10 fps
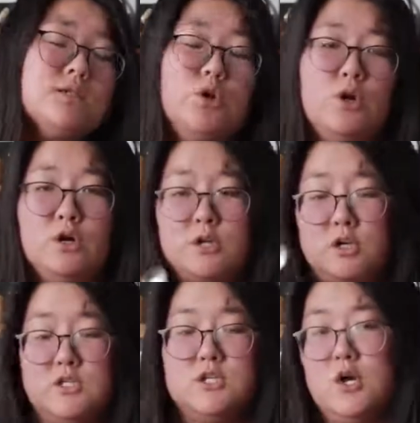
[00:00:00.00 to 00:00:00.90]
you're
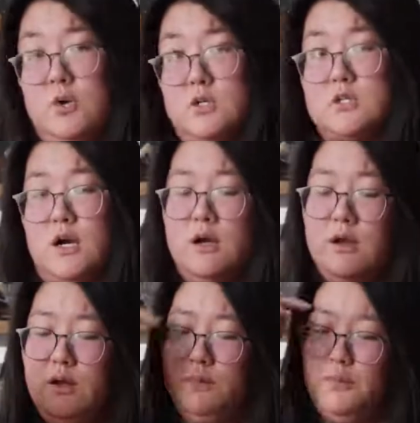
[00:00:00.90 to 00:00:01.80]
good to go to start
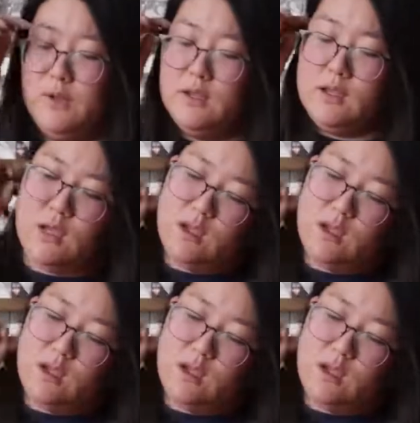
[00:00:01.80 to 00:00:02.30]
brewing.